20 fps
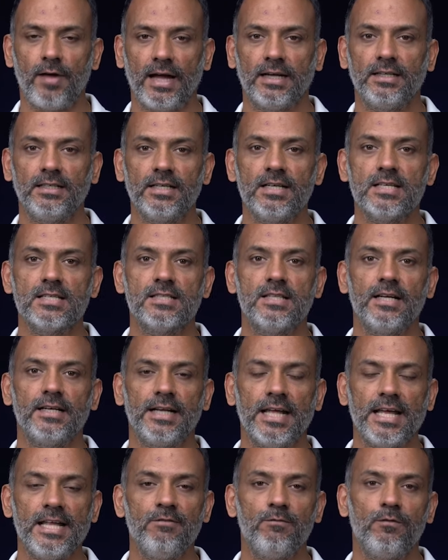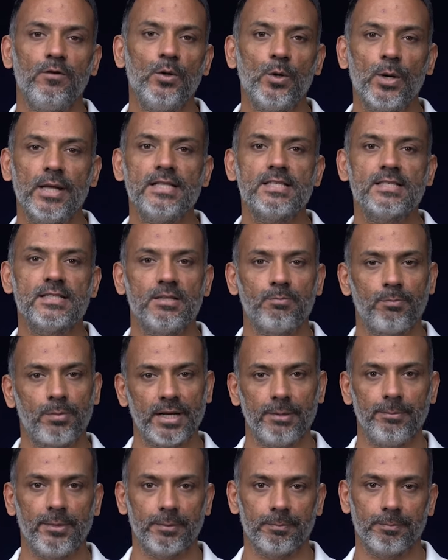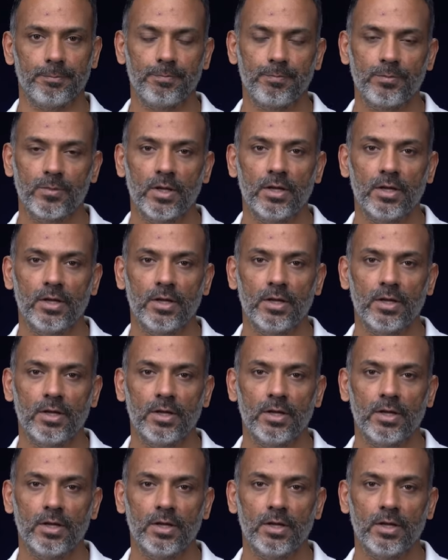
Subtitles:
factors that influence the premium.